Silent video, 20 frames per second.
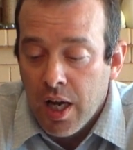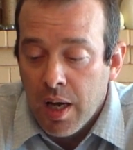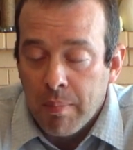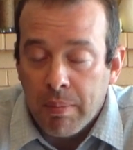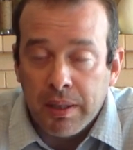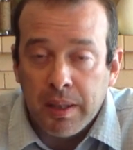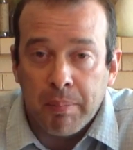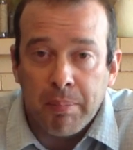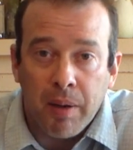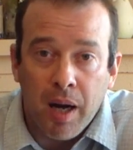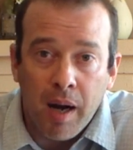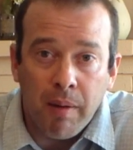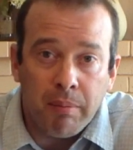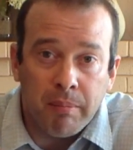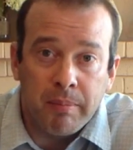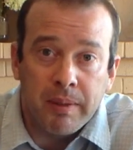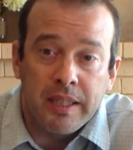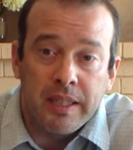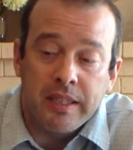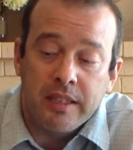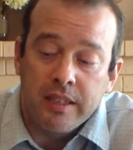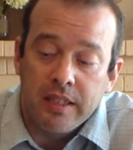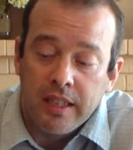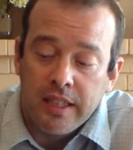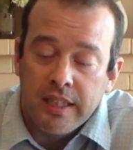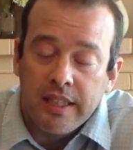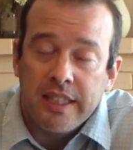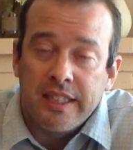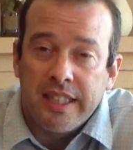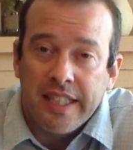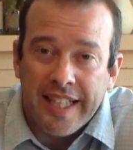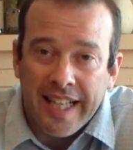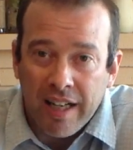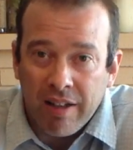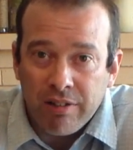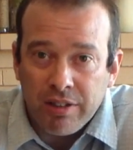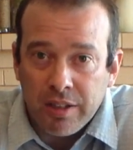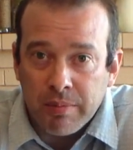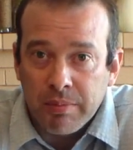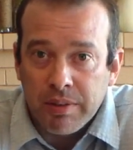But the problem is the
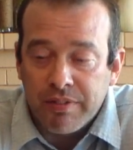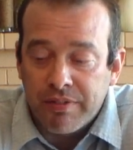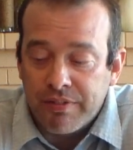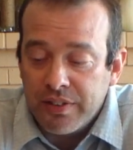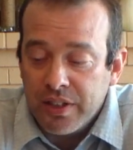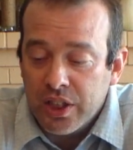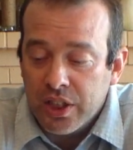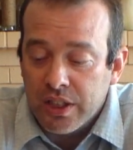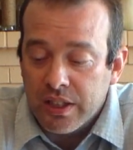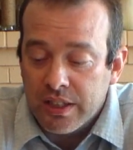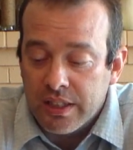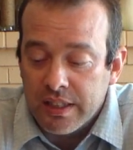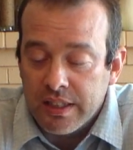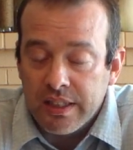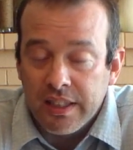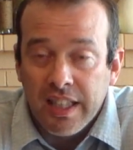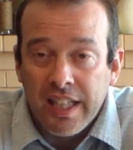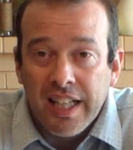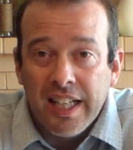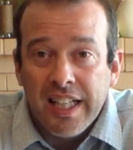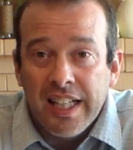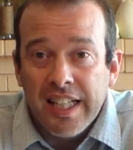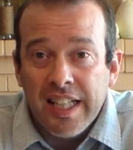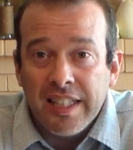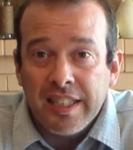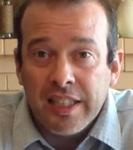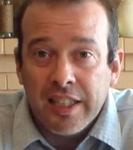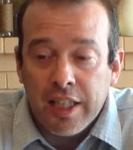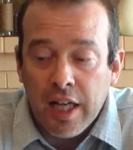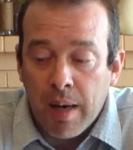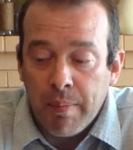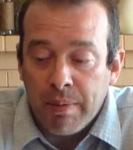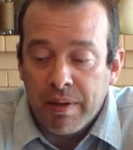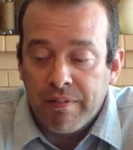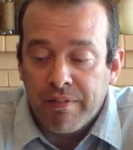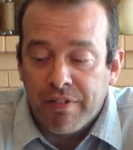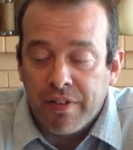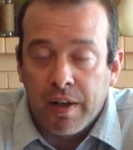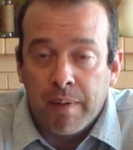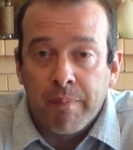calcium deficiency isn't coming
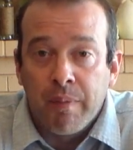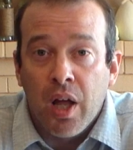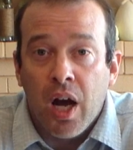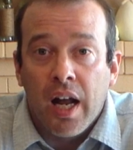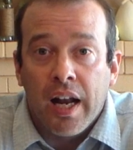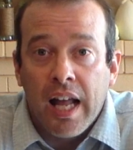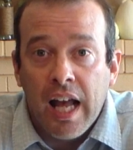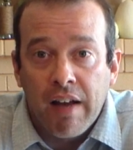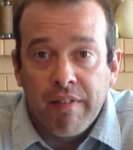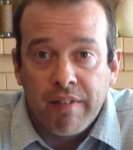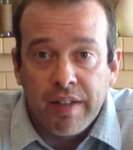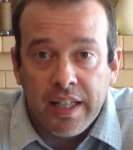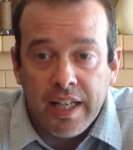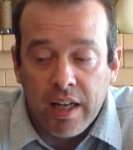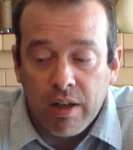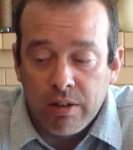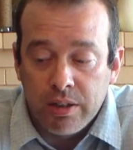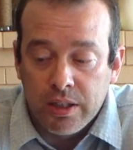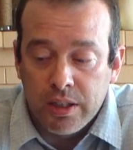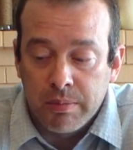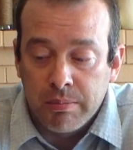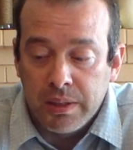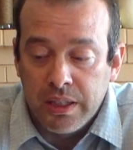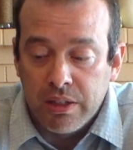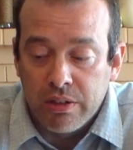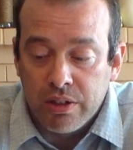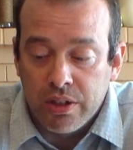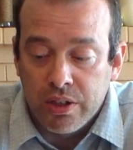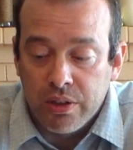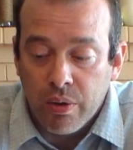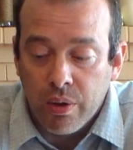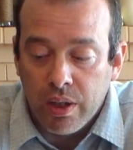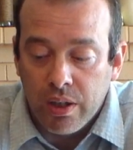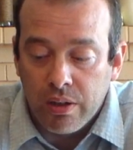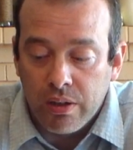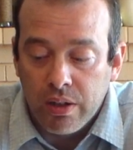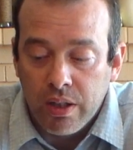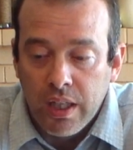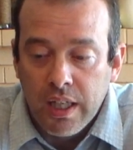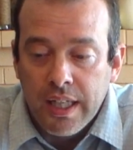from not having calcium in your
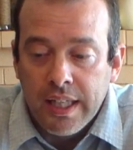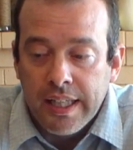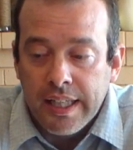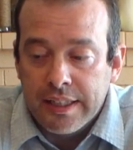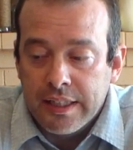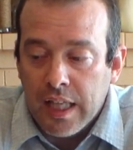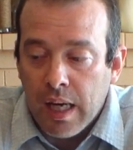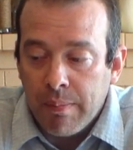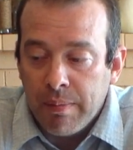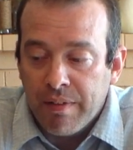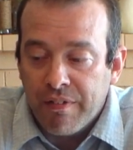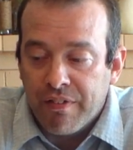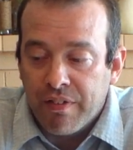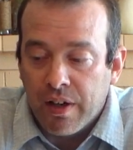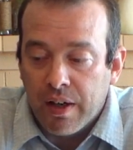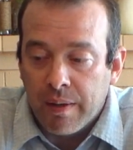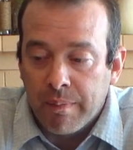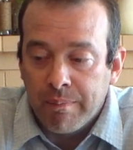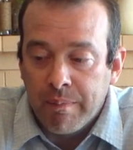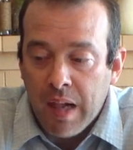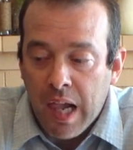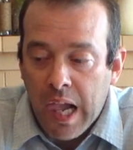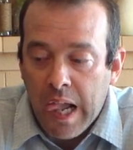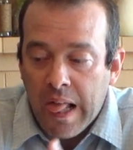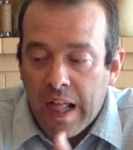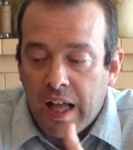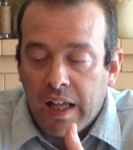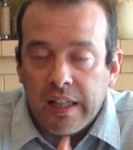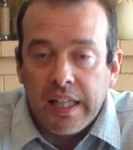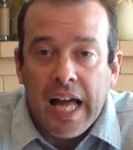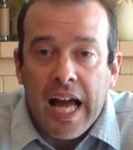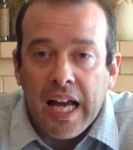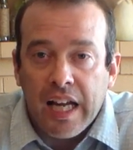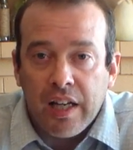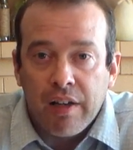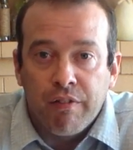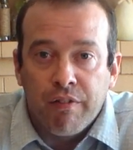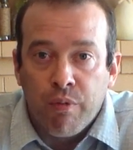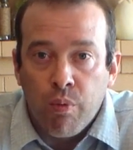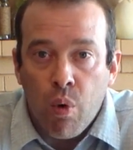soil. It's coming from a lack
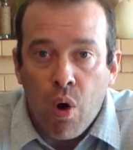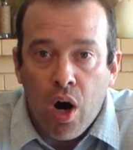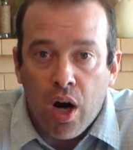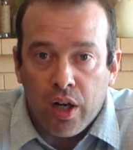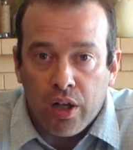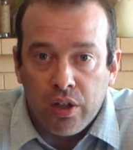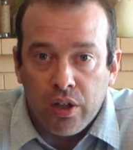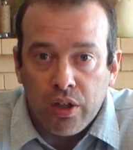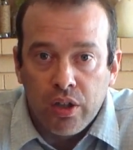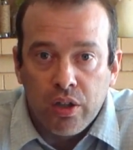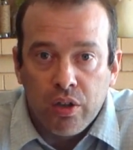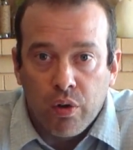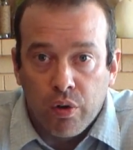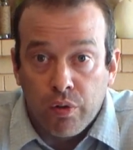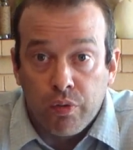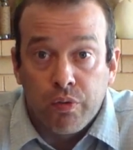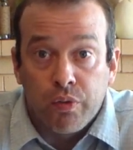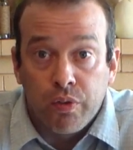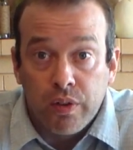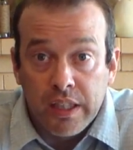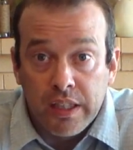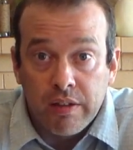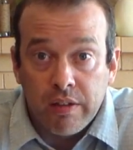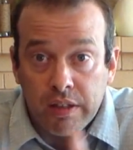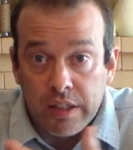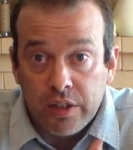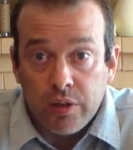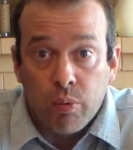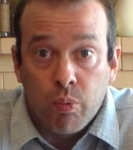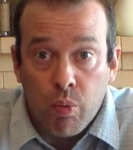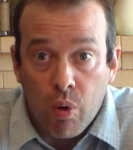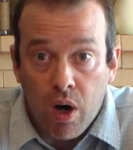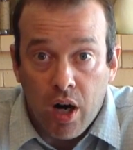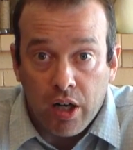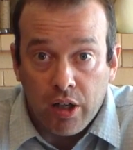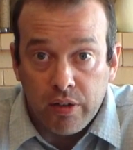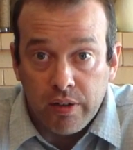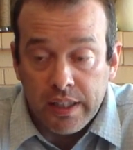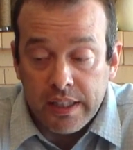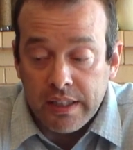of water or frequent
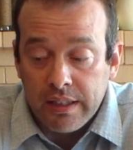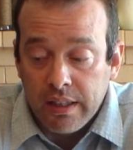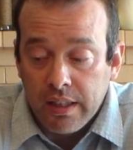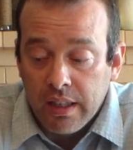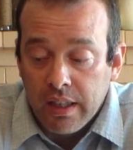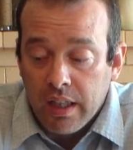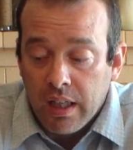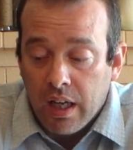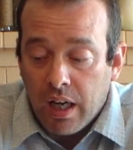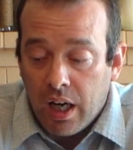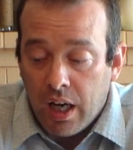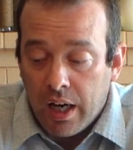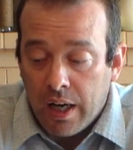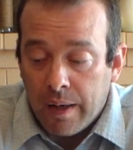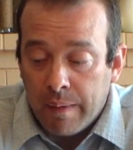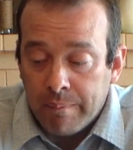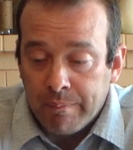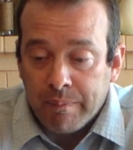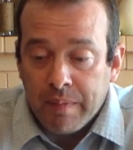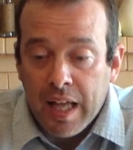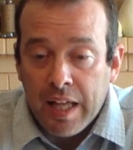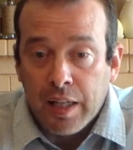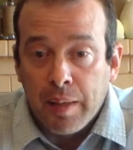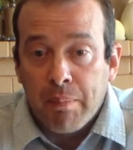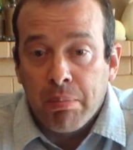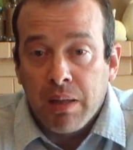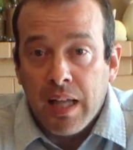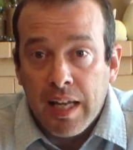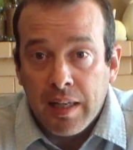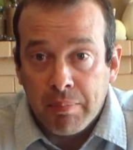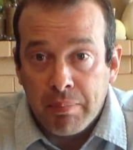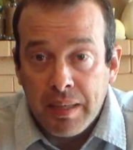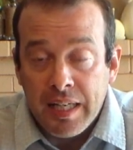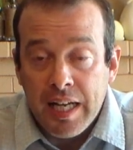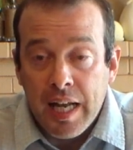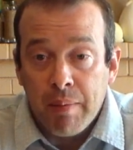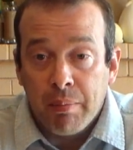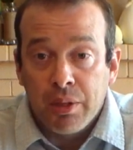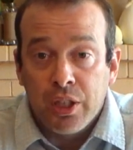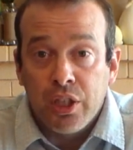watering, and the plant being
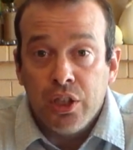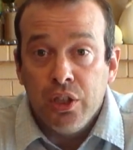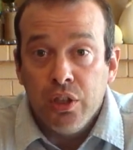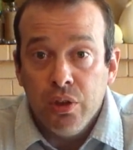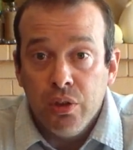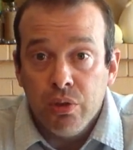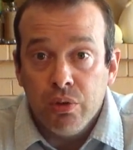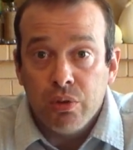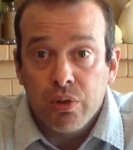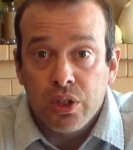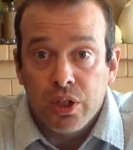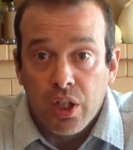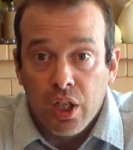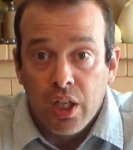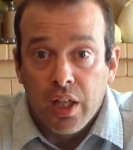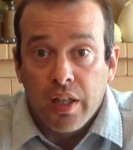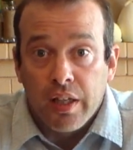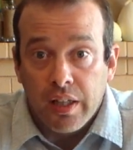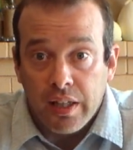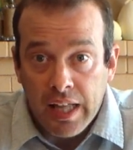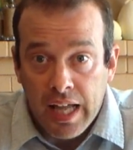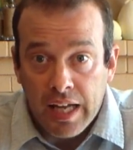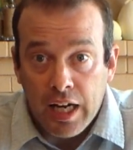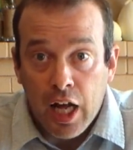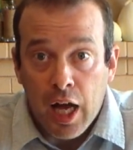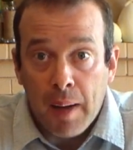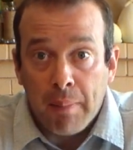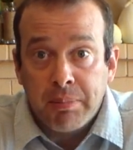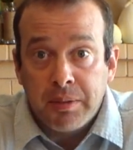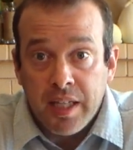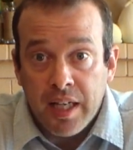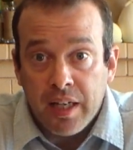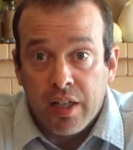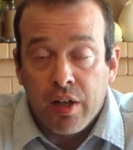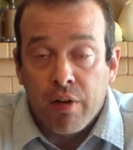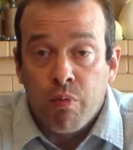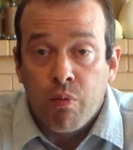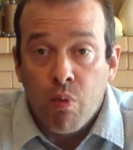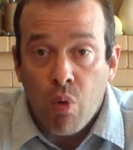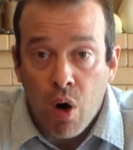able to use that uptake
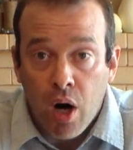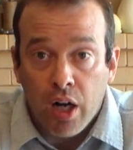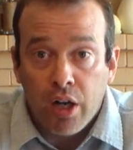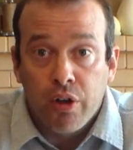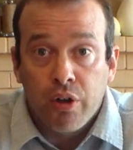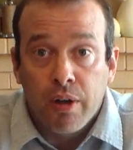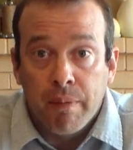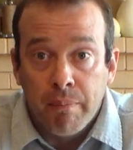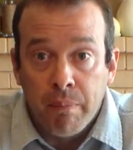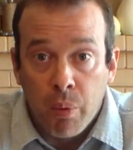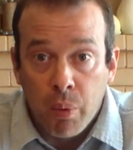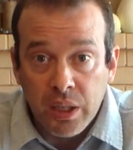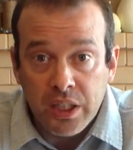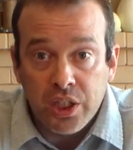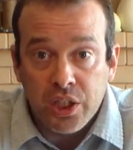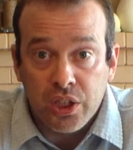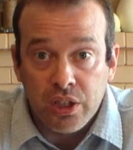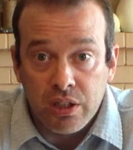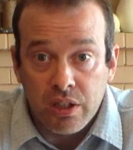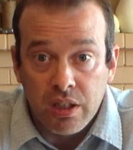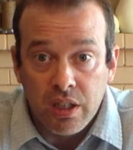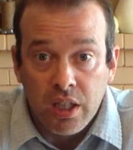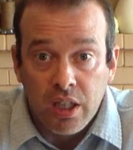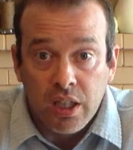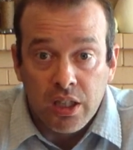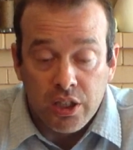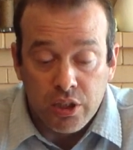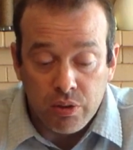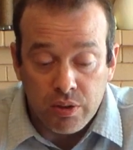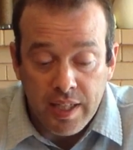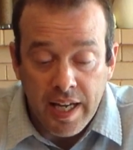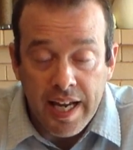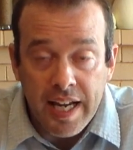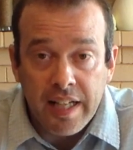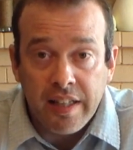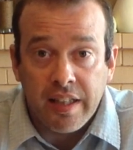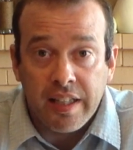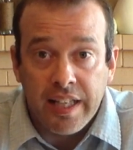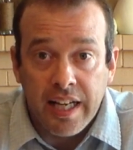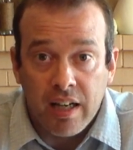of water and moisture to
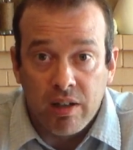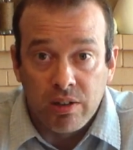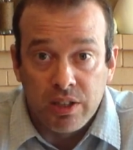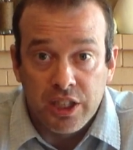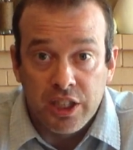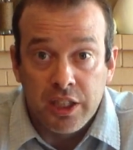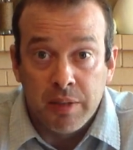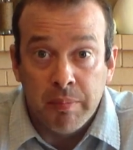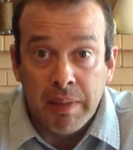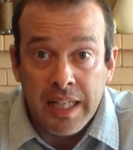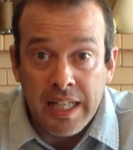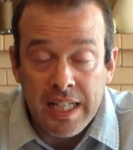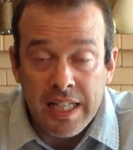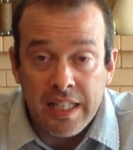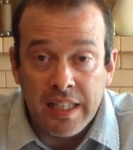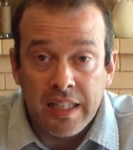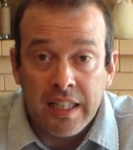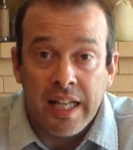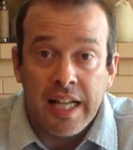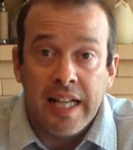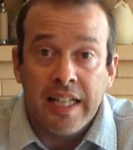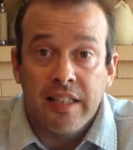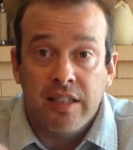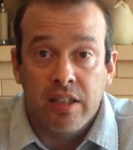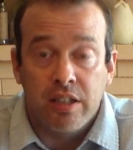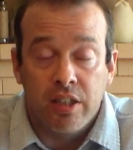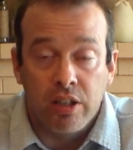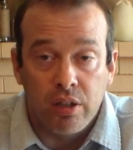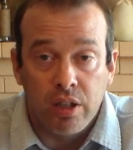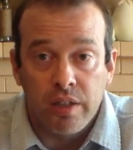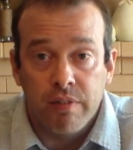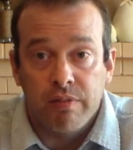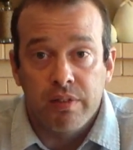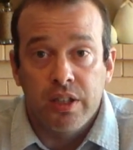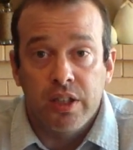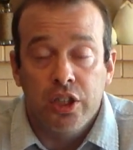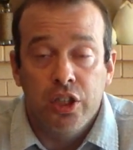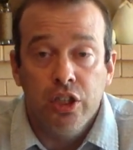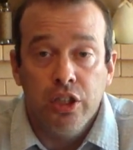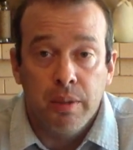take the calcium in and to deliver
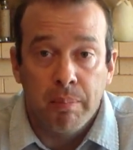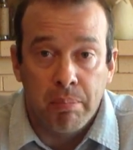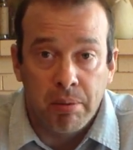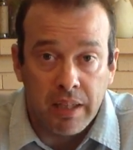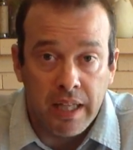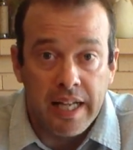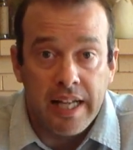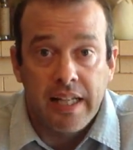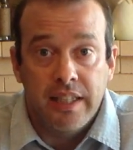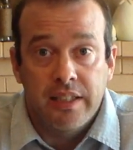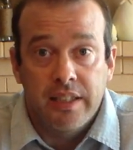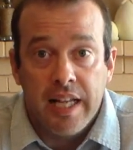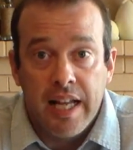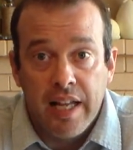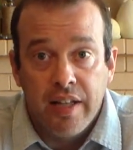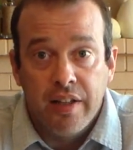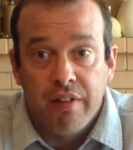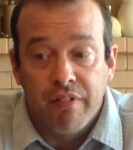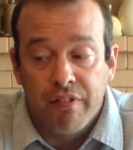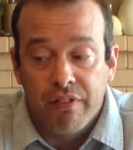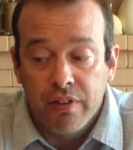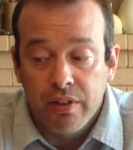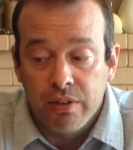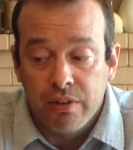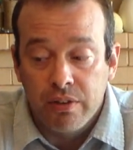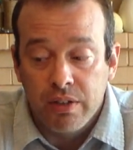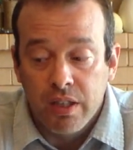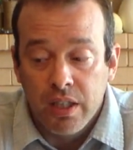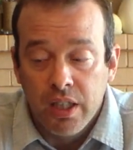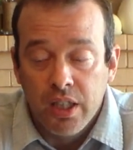it to the plants and the fruit.